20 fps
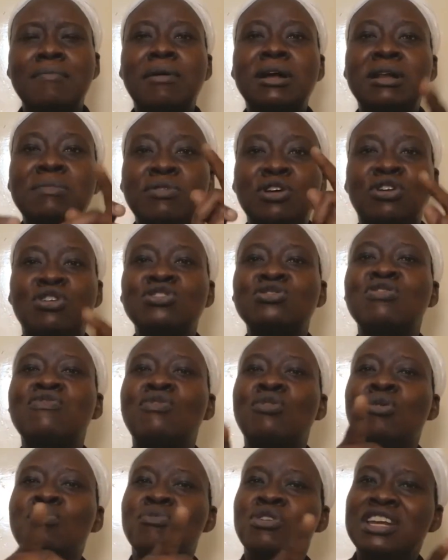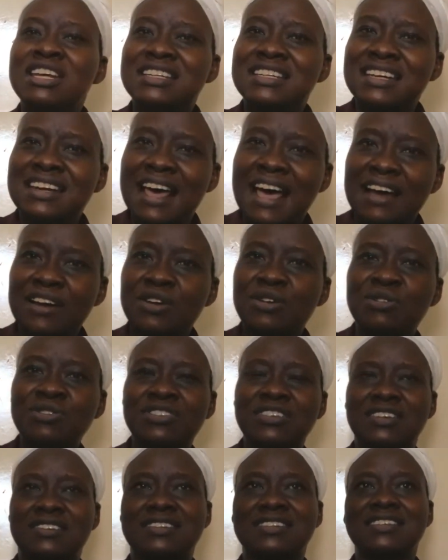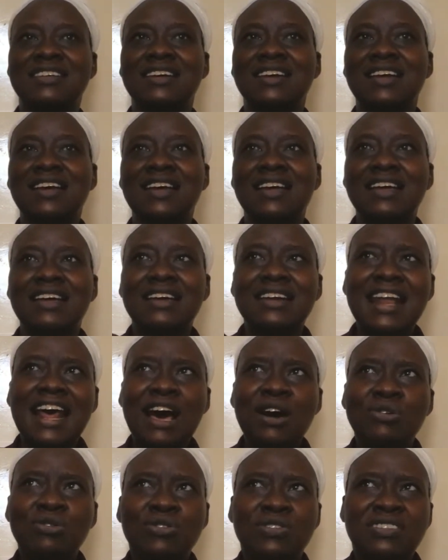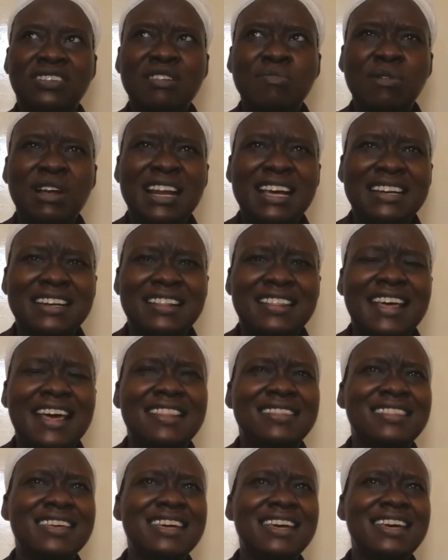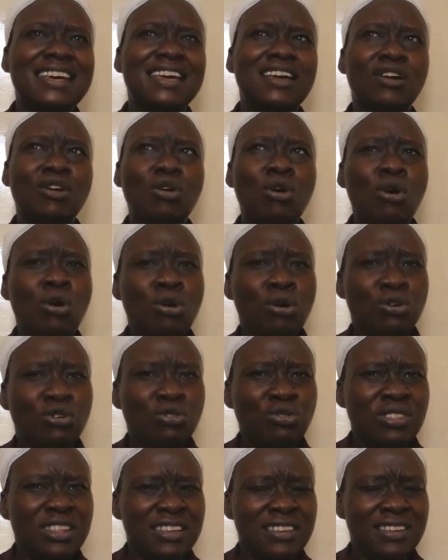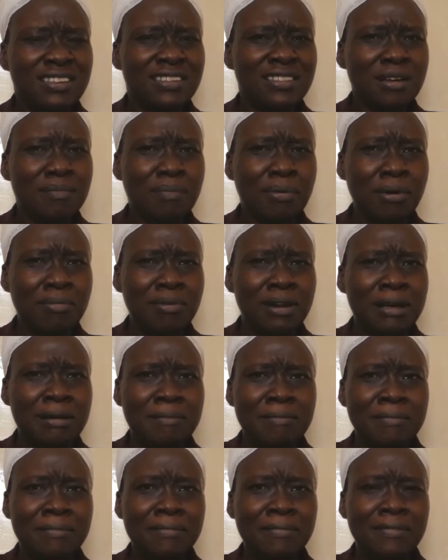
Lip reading: But because of community diagnosis, now you stimulate their thinking. Oh, so this is the problem.